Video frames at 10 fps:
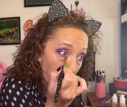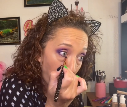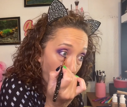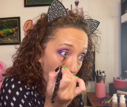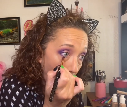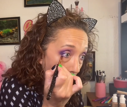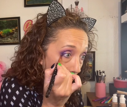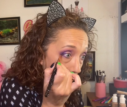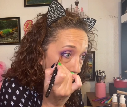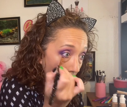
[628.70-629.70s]

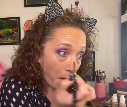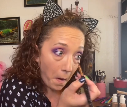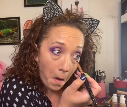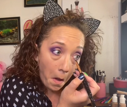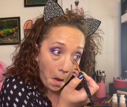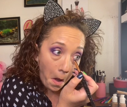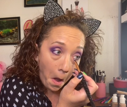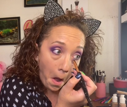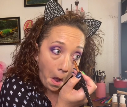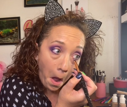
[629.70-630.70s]

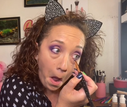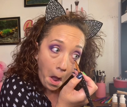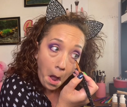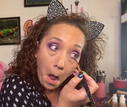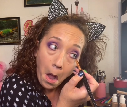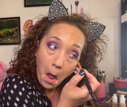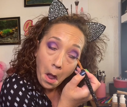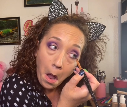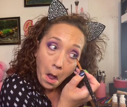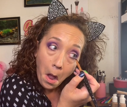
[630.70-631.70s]
(silence)